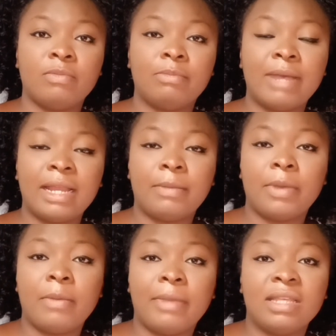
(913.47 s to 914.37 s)
bad
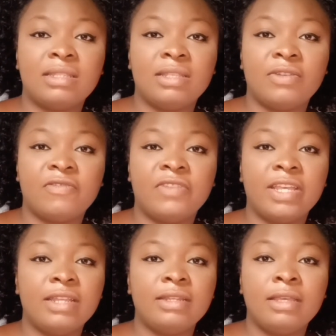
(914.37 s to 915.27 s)
about myself,
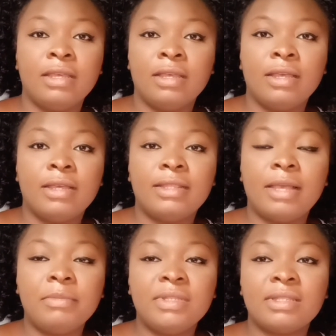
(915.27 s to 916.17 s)
then
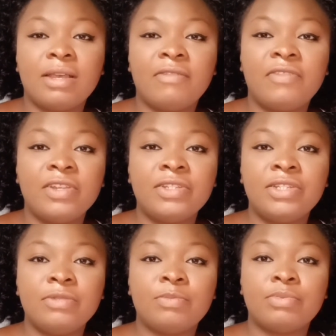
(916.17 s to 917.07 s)
that means our
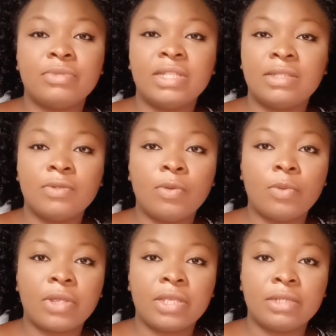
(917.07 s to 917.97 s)
friendship is not
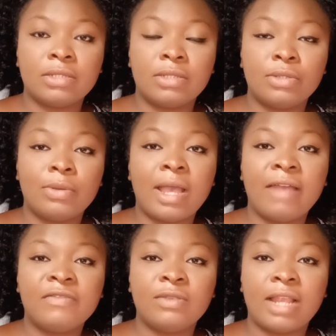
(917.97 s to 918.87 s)
working. So I
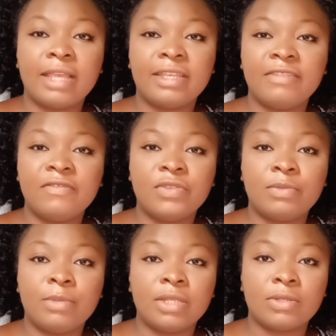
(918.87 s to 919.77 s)
have to like give you
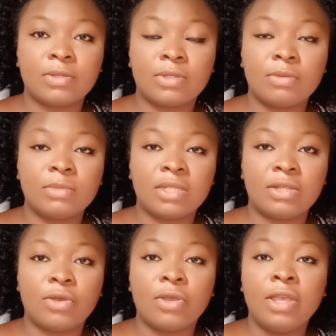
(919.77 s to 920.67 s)
space or something.
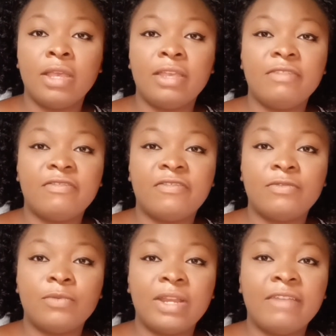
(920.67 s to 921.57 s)
Or if
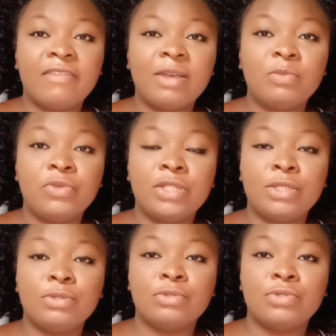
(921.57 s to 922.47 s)
whenever I'm
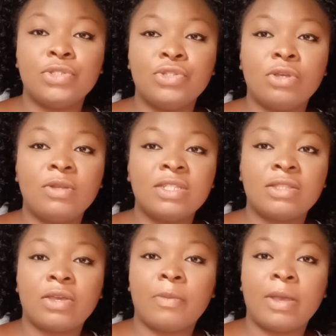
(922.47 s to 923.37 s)
with you, you always
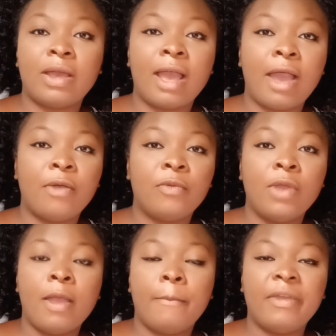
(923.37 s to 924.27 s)
talk about how
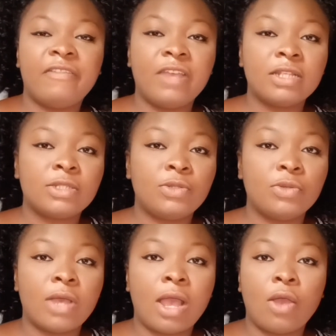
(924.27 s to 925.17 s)
perfect
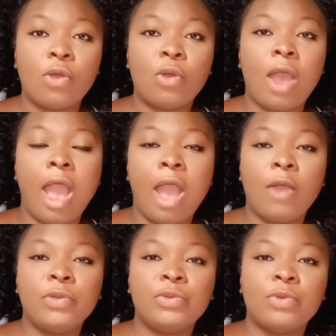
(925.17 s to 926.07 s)
you are, or
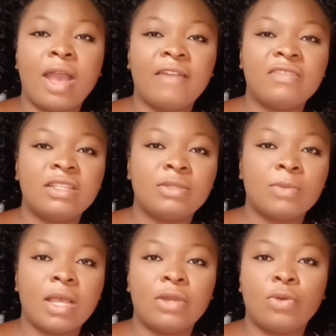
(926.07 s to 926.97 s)
how you have this
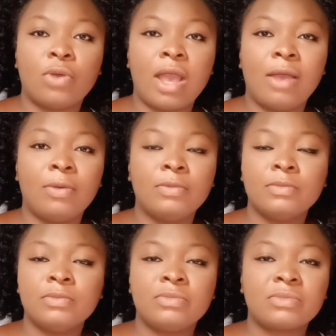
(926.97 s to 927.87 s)
one, or how,
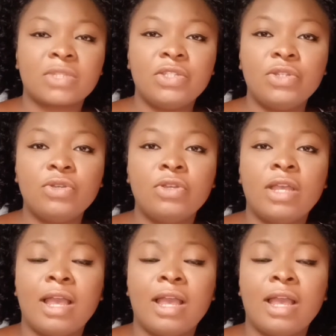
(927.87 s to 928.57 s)
you know,